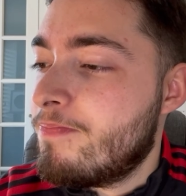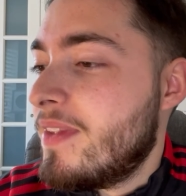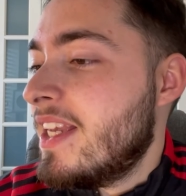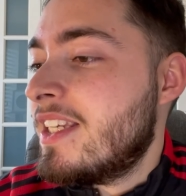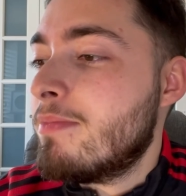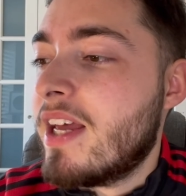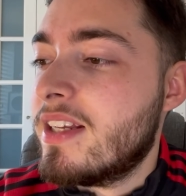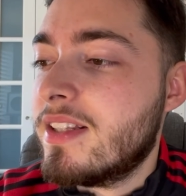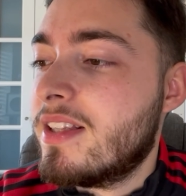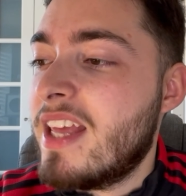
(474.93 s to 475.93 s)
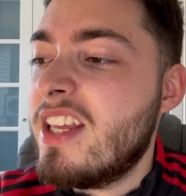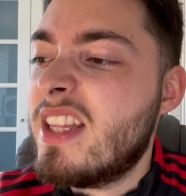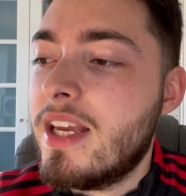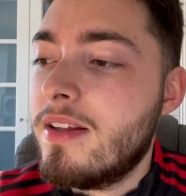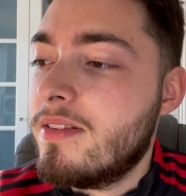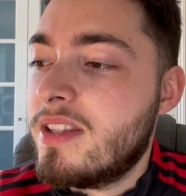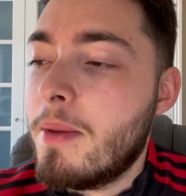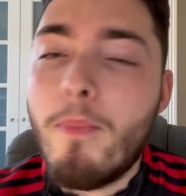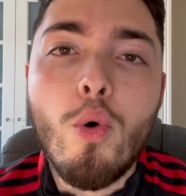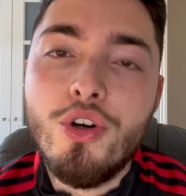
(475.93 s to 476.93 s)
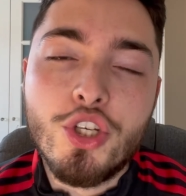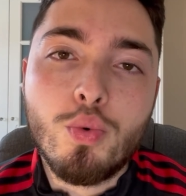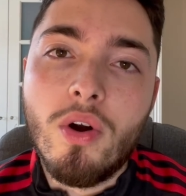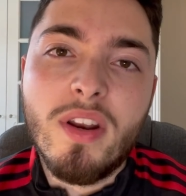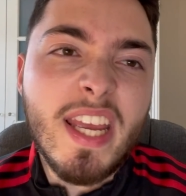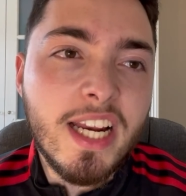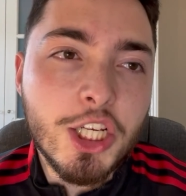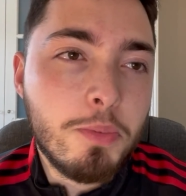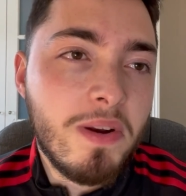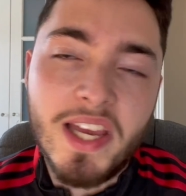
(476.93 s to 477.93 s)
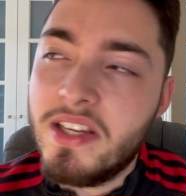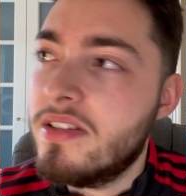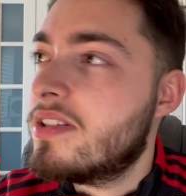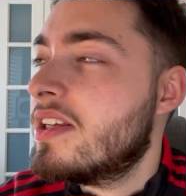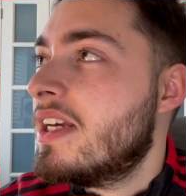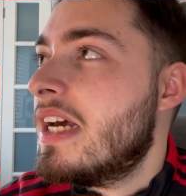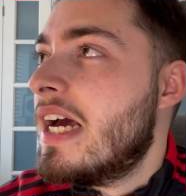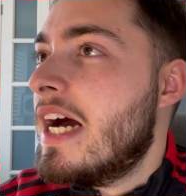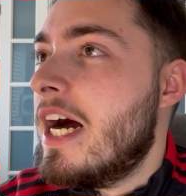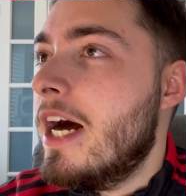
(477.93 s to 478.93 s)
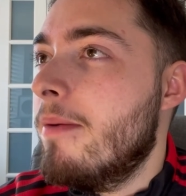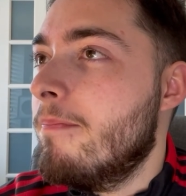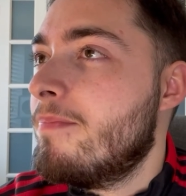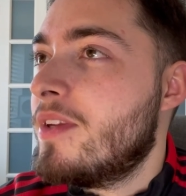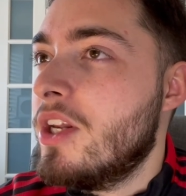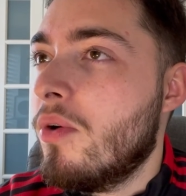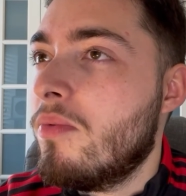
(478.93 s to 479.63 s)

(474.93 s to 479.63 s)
it seems like the board just want English players. You know,